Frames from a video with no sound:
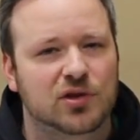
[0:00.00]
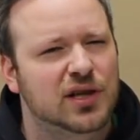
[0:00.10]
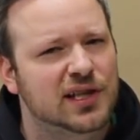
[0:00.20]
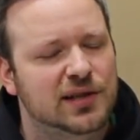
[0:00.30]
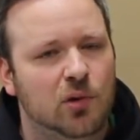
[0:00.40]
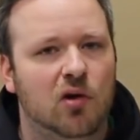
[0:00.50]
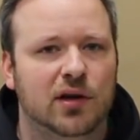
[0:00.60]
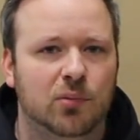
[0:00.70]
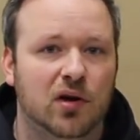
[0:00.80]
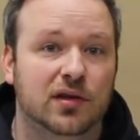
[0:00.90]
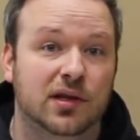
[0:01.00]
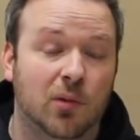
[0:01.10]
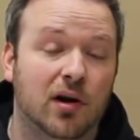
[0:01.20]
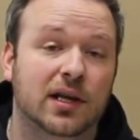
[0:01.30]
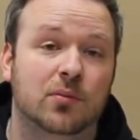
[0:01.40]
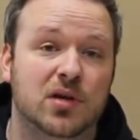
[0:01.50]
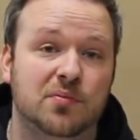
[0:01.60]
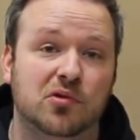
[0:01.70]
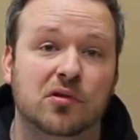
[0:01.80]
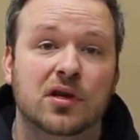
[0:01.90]
which is small compared to the market of
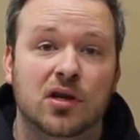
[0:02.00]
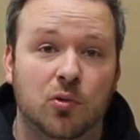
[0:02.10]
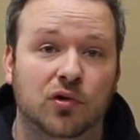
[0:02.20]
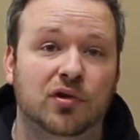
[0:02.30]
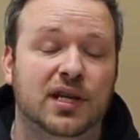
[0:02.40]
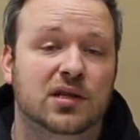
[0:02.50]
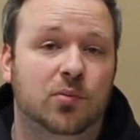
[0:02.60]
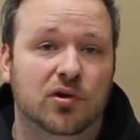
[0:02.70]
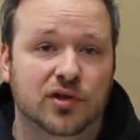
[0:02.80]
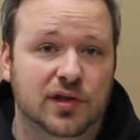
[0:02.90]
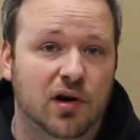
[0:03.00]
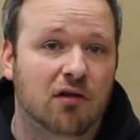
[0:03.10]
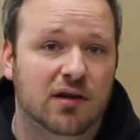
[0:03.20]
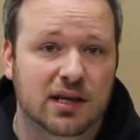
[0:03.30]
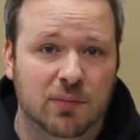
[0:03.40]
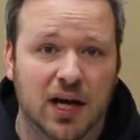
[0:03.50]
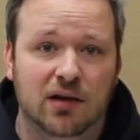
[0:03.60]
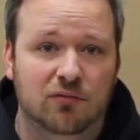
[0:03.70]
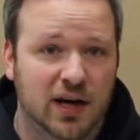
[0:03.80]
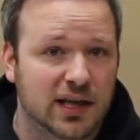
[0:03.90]
people who are looking to purchase already
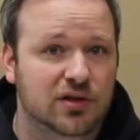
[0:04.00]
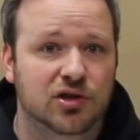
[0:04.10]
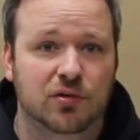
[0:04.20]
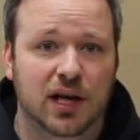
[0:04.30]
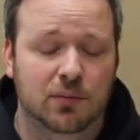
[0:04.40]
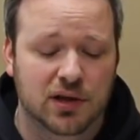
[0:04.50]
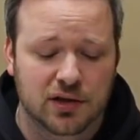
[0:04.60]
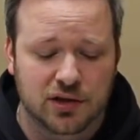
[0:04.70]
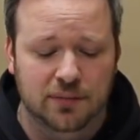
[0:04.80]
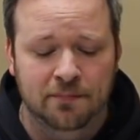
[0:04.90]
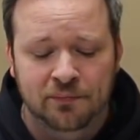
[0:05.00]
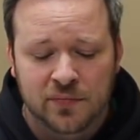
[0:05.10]
made, ready-to-shoot ammunition.